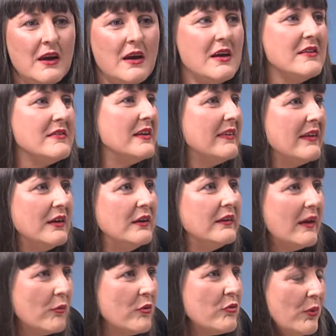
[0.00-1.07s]
said
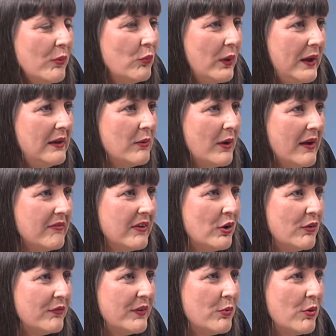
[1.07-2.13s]
that was when we were having
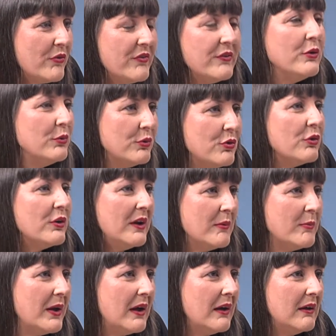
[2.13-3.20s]
coffee. Wasn't you were talking
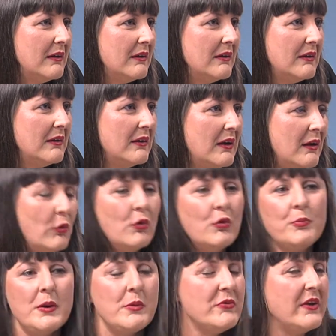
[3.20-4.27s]
about? Or
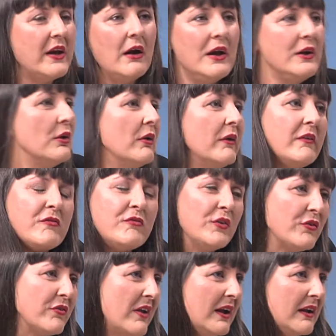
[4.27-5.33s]
people saying, I know how it
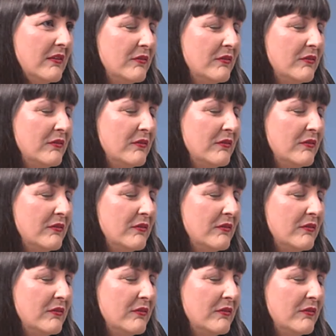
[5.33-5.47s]
feels like it